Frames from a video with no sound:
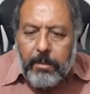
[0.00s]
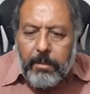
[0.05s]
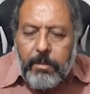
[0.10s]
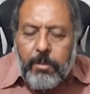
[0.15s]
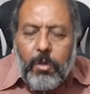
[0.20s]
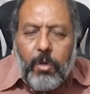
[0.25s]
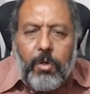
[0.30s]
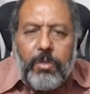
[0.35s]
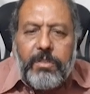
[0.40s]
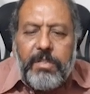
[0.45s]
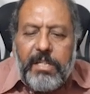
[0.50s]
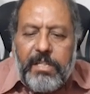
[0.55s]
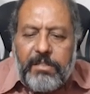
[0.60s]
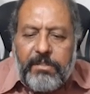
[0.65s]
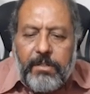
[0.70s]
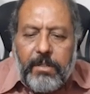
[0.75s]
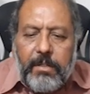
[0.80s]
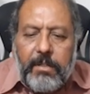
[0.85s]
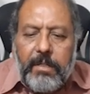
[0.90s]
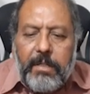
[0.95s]
Dose is
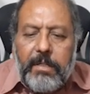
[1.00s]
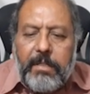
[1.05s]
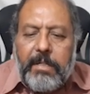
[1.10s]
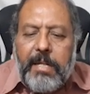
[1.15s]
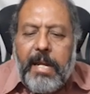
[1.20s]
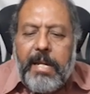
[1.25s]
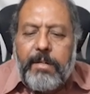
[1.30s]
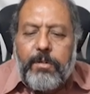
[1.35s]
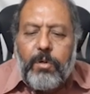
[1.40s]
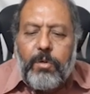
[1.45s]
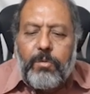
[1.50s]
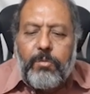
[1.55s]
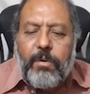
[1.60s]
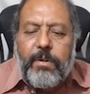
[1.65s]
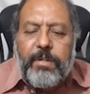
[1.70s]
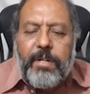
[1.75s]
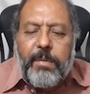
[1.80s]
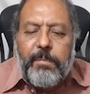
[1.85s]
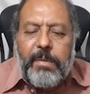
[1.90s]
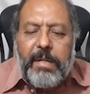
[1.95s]
10 to
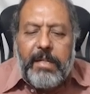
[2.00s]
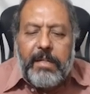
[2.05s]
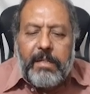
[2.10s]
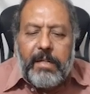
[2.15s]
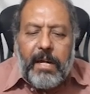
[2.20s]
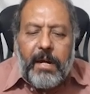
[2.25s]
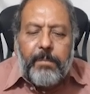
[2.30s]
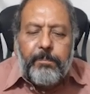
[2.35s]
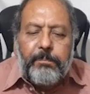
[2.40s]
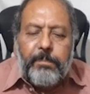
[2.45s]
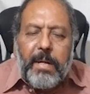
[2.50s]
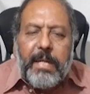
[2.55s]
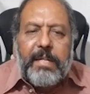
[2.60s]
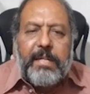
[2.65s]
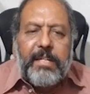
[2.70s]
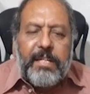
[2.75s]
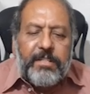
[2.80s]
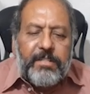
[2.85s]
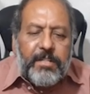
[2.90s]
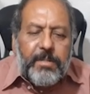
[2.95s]
20 milligram per
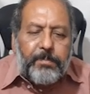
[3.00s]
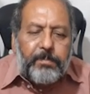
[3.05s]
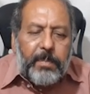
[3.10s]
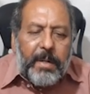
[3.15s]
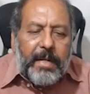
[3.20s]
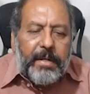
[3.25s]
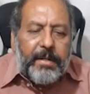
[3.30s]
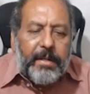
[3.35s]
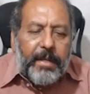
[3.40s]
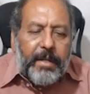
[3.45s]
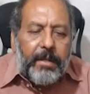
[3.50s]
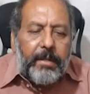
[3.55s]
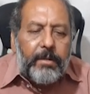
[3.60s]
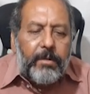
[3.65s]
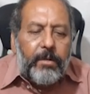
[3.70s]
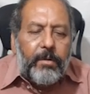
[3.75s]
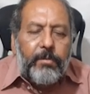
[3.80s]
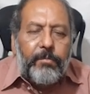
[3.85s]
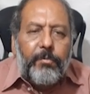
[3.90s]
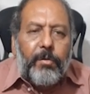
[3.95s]
kg per day
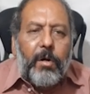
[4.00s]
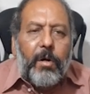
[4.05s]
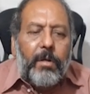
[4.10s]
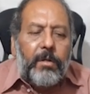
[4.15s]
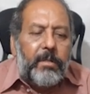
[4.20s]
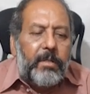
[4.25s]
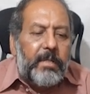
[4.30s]
for